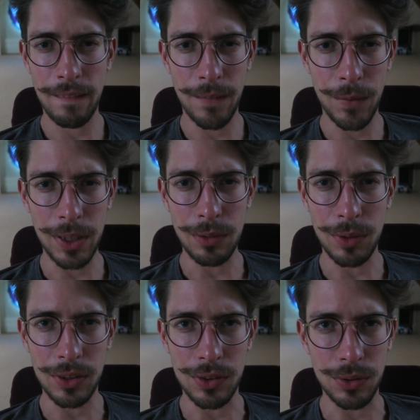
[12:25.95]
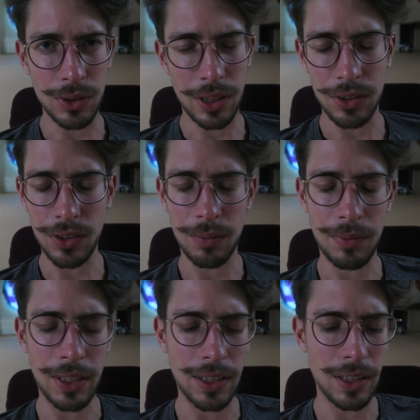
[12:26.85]
really wanted to share
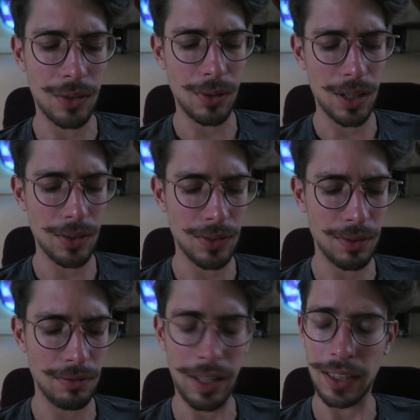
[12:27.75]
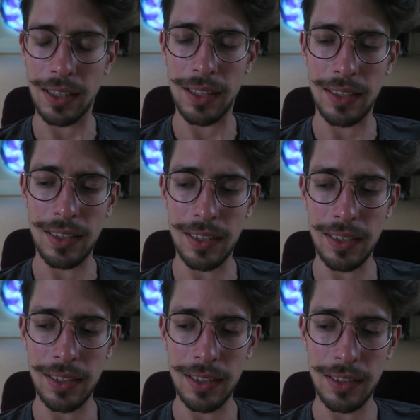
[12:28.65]
something around the fact that
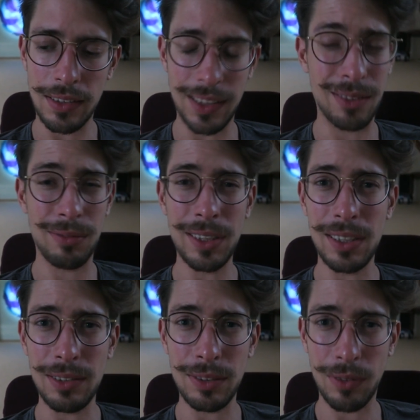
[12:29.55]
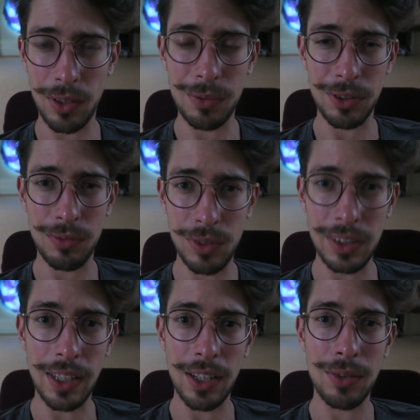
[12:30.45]
he didn't feel his father was
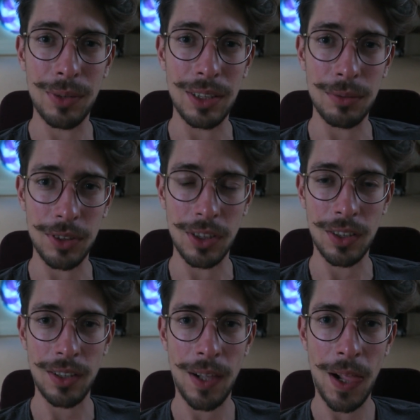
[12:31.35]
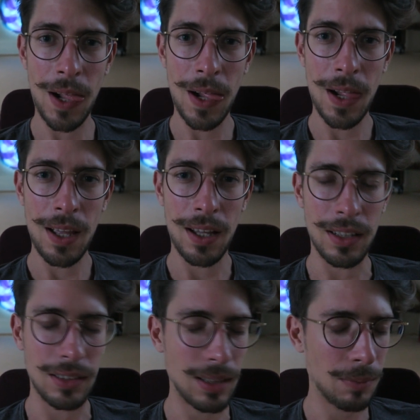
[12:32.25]
fully there when he was young,
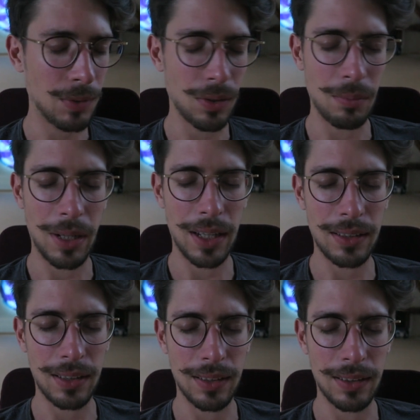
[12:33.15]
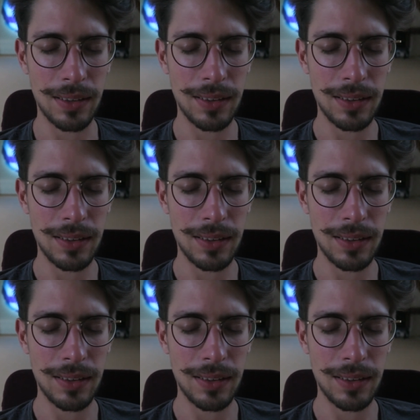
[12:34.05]
and he stepped on the mat and